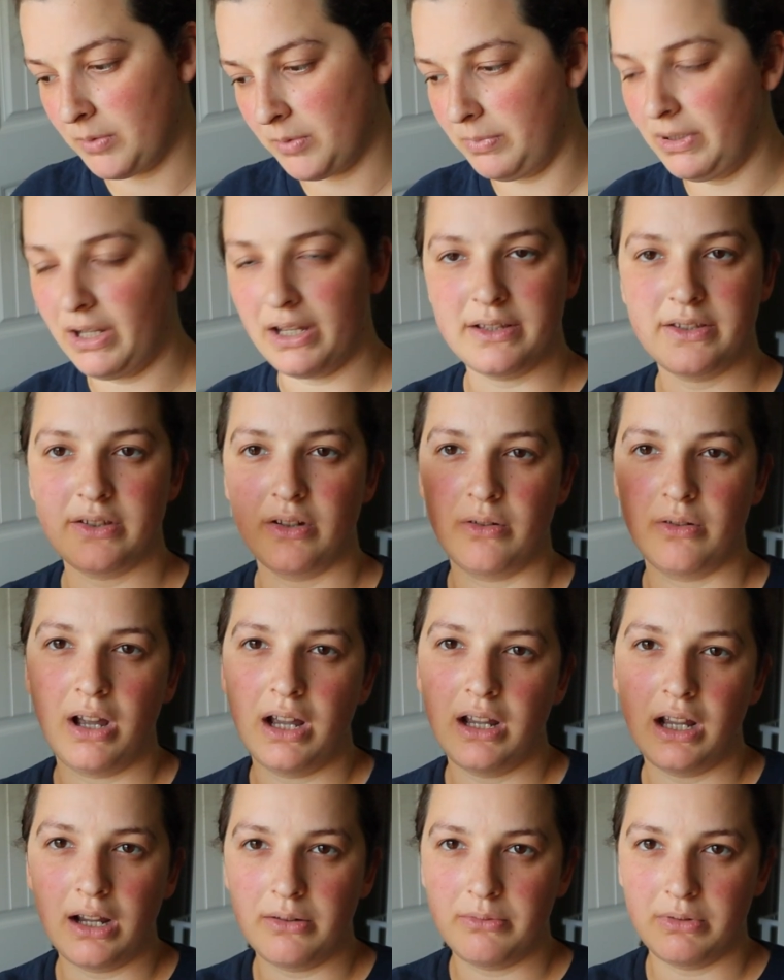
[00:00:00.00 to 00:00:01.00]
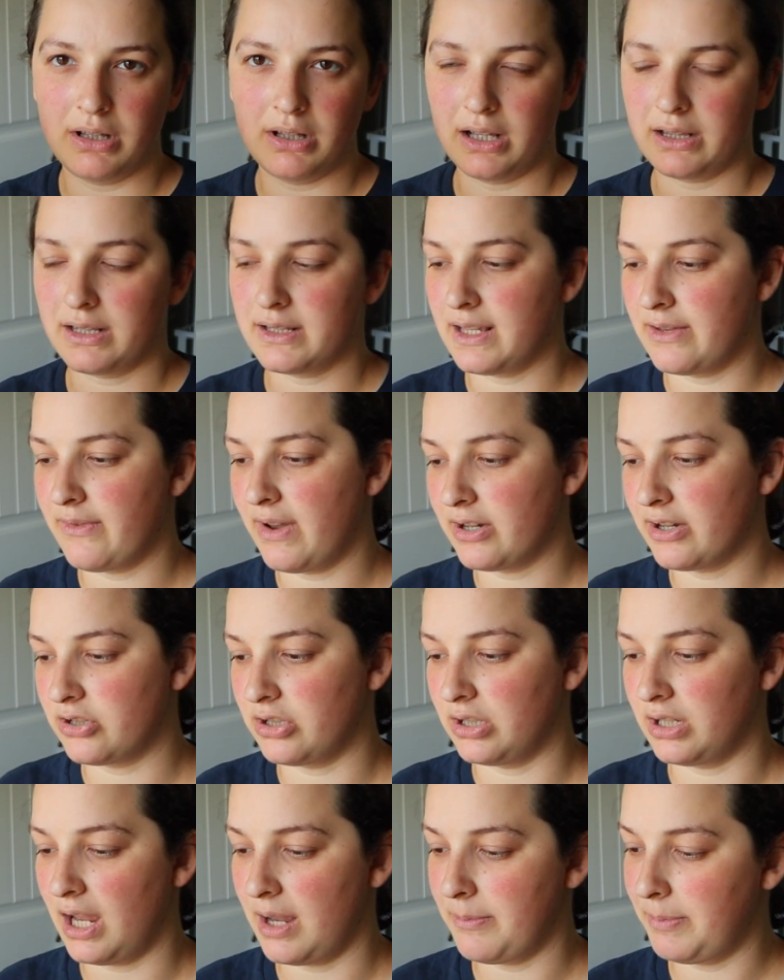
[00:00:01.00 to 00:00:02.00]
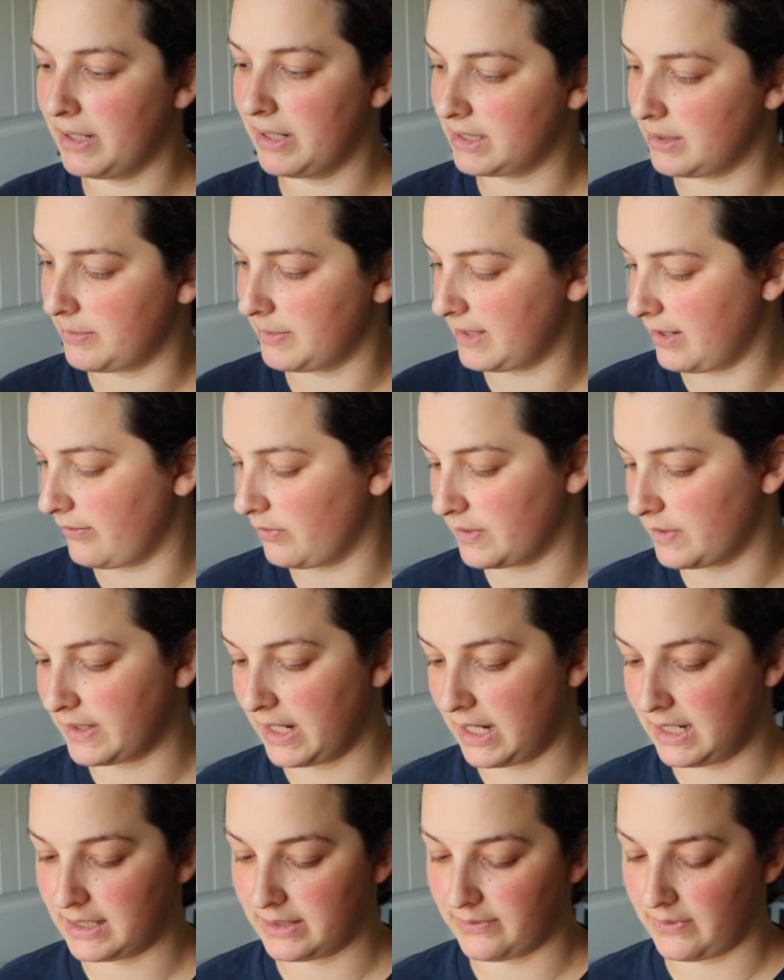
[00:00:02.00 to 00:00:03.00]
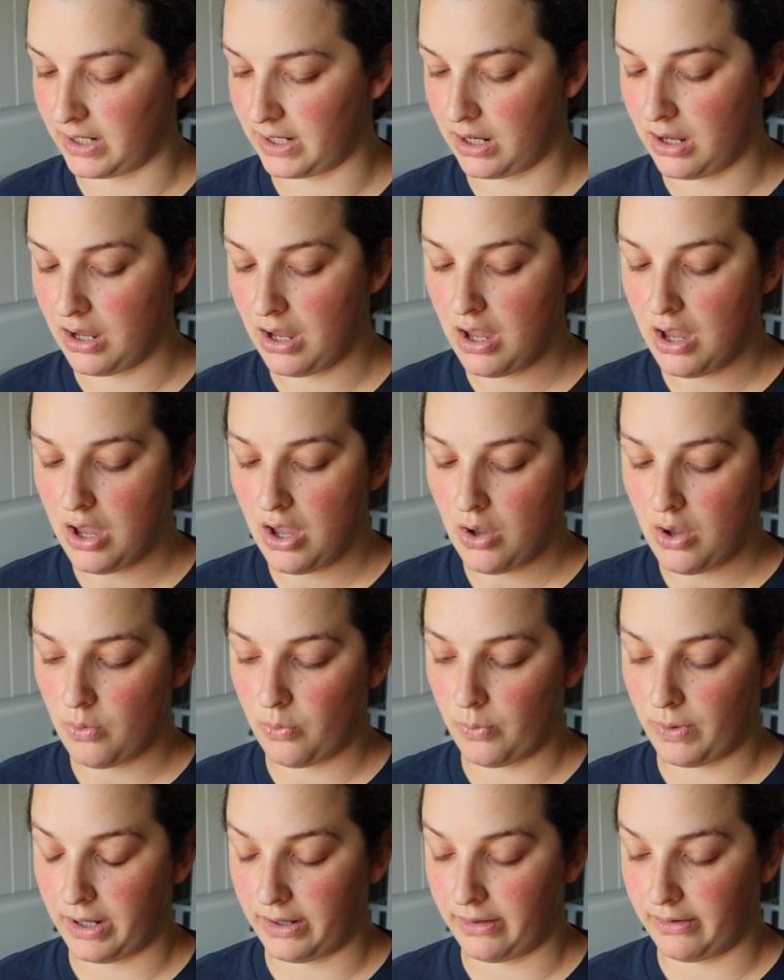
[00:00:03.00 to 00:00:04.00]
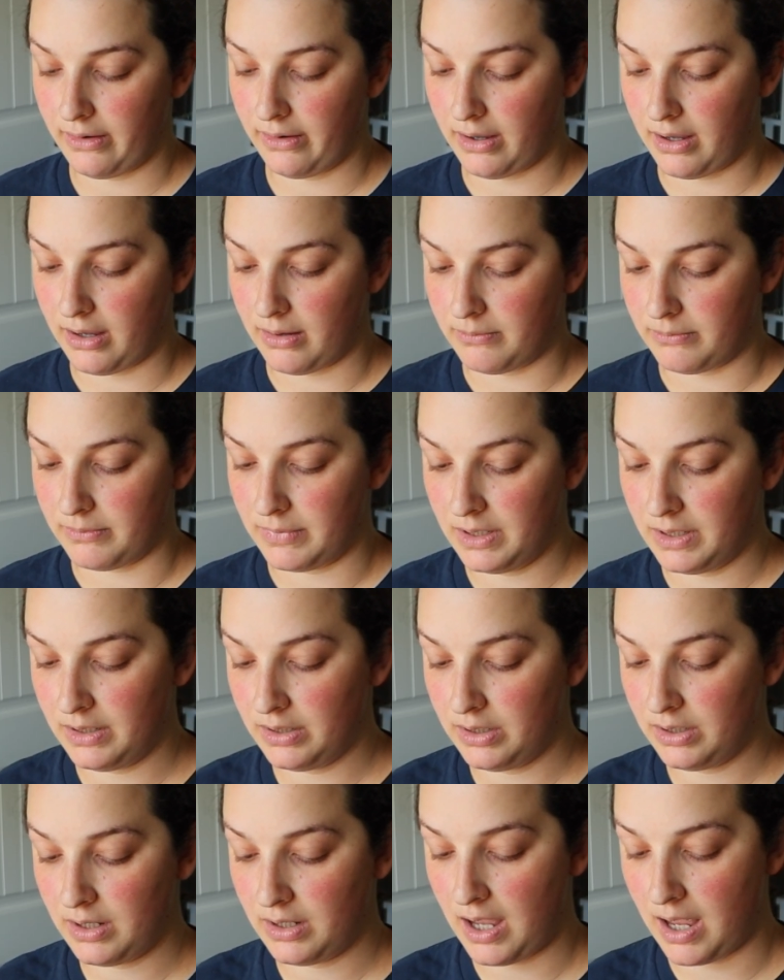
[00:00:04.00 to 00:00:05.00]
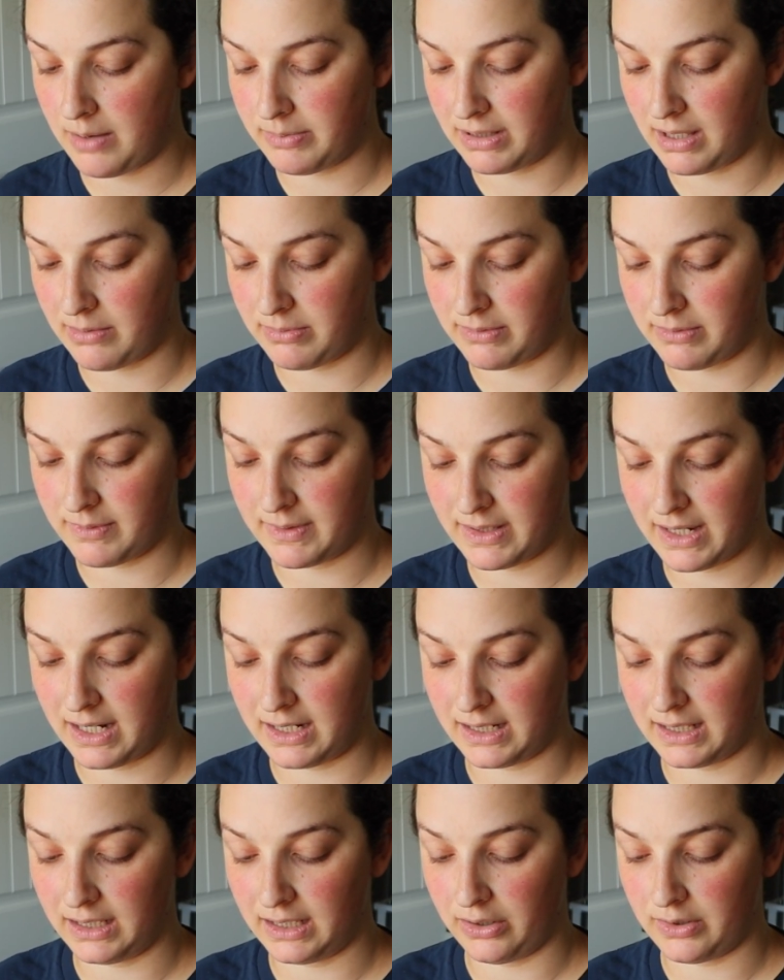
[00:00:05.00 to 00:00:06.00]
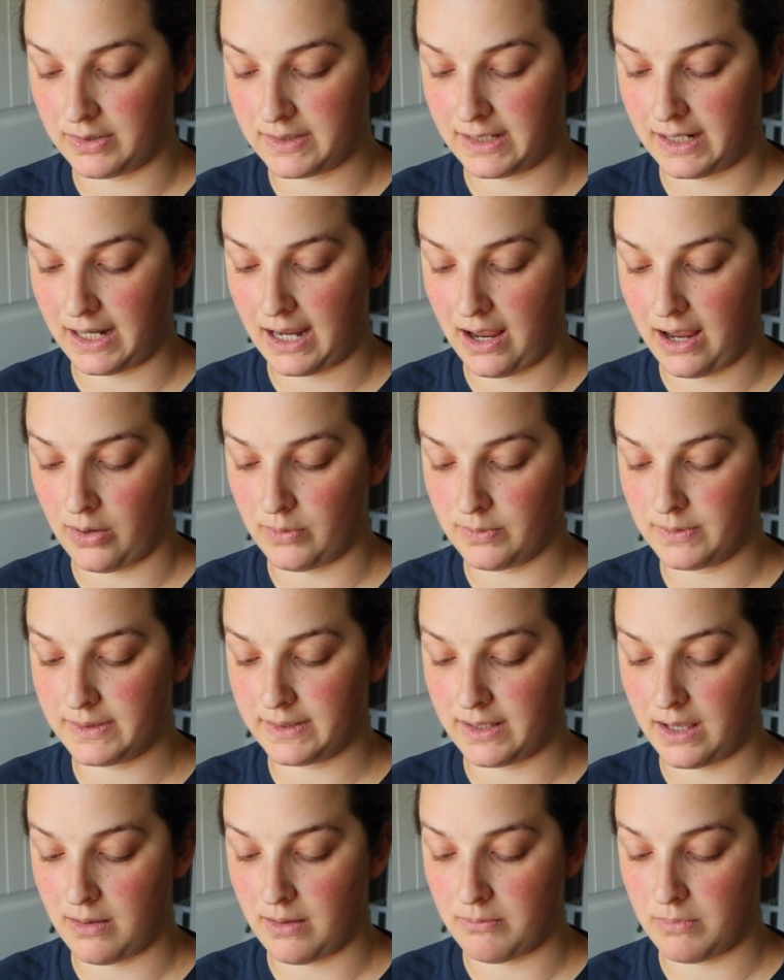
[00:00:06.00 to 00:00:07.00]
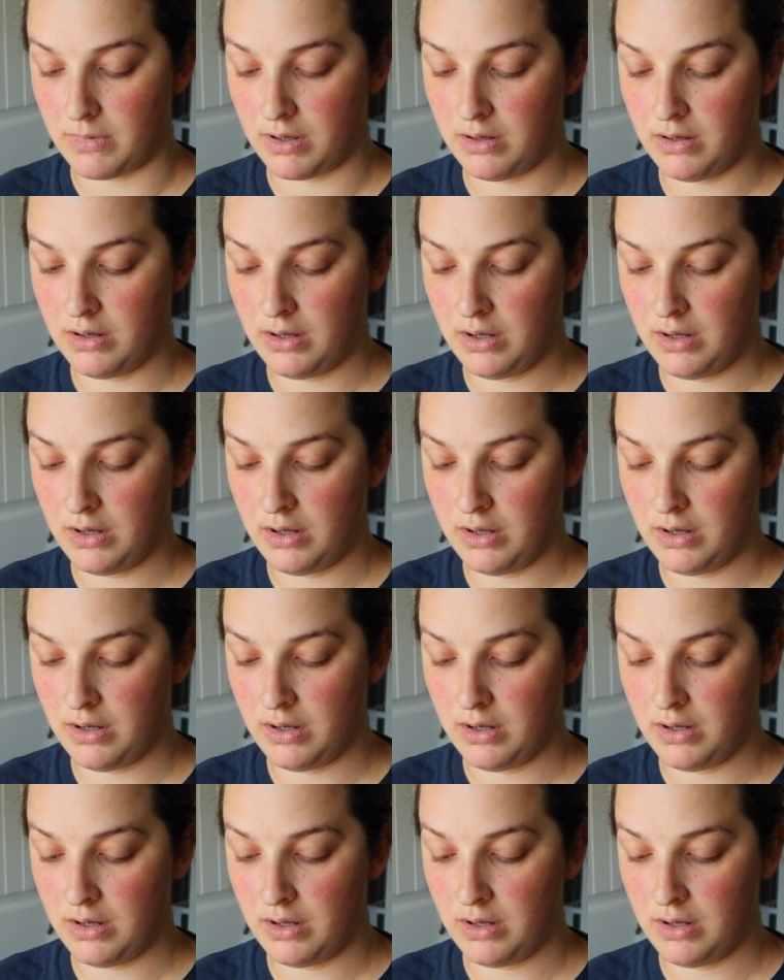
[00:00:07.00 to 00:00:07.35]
Yeah, so I really like this. I picked up several skeins of it when Hobby Lobby was kind of clearancing out some